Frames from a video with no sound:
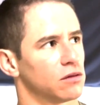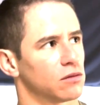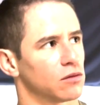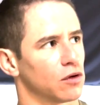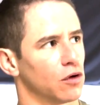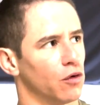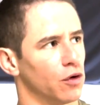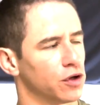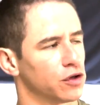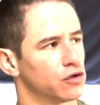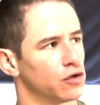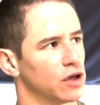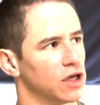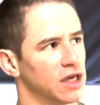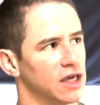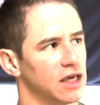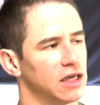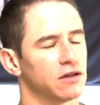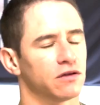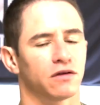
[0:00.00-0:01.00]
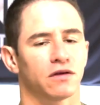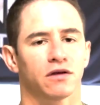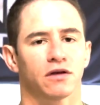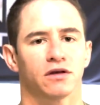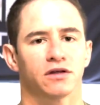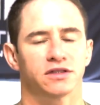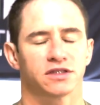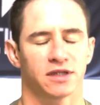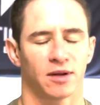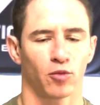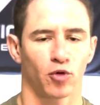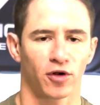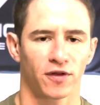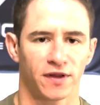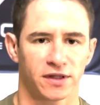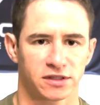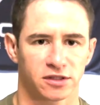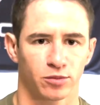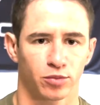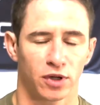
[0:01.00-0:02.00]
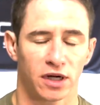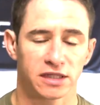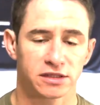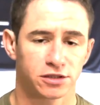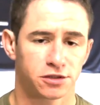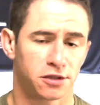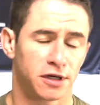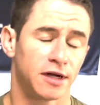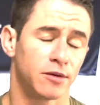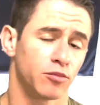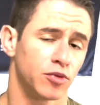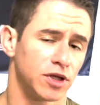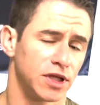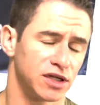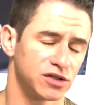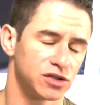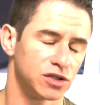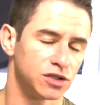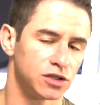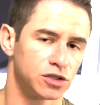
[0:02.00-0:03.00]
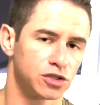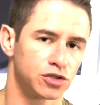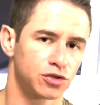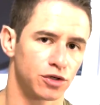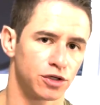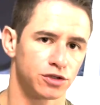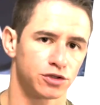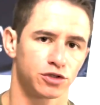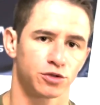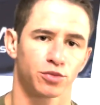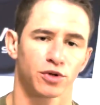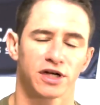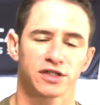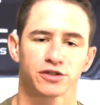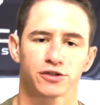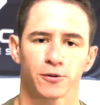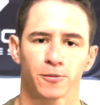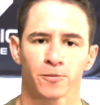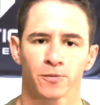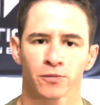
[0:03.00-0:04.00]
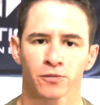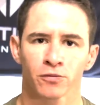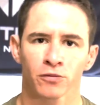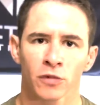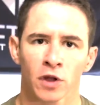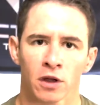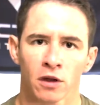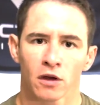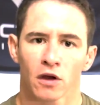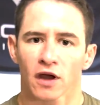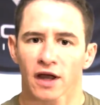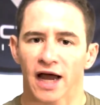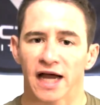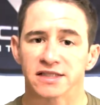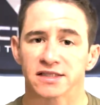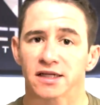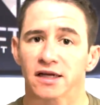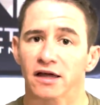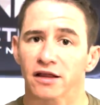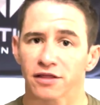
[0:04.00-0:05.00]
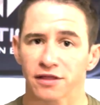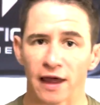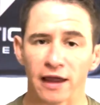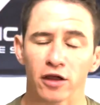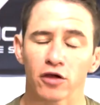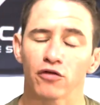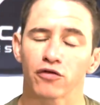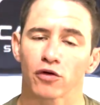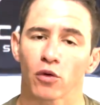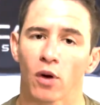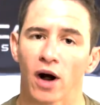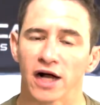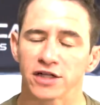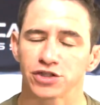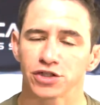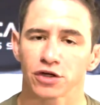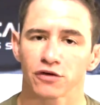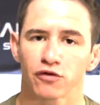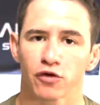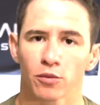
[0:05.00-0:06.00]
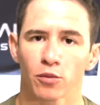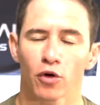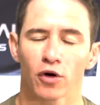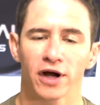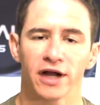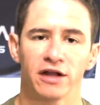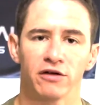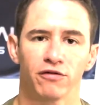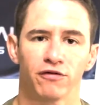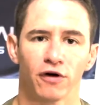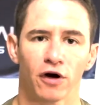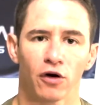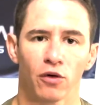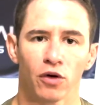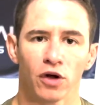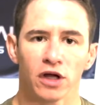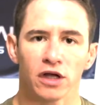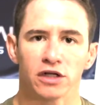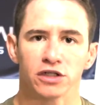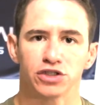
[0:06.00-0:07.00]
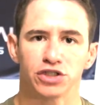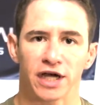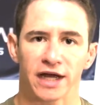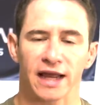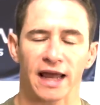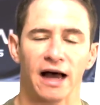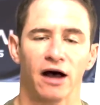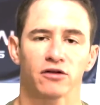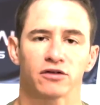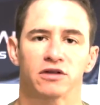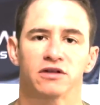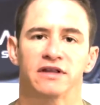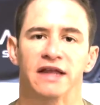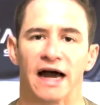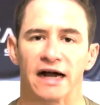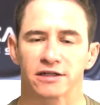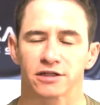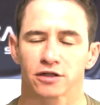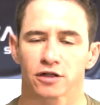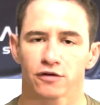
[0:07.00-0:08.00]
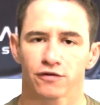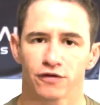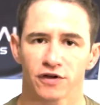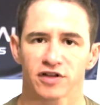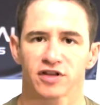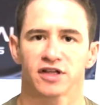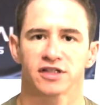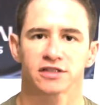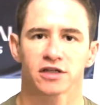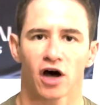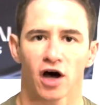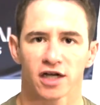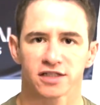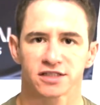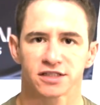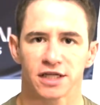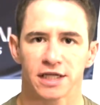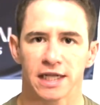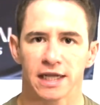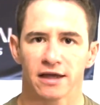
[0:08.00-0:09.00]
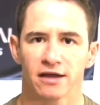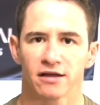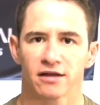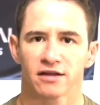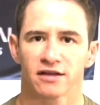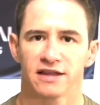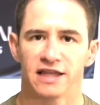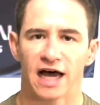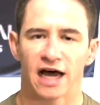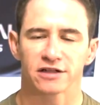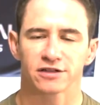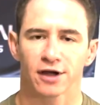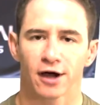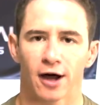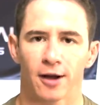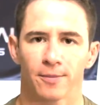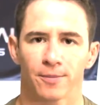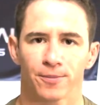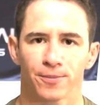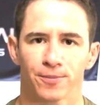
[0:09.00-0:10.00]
going to hit somewhere in the suppressor and potentially destroy your suppressor. Guys, thank you for watching. For more info, check out tacticalfitnessaustin.com.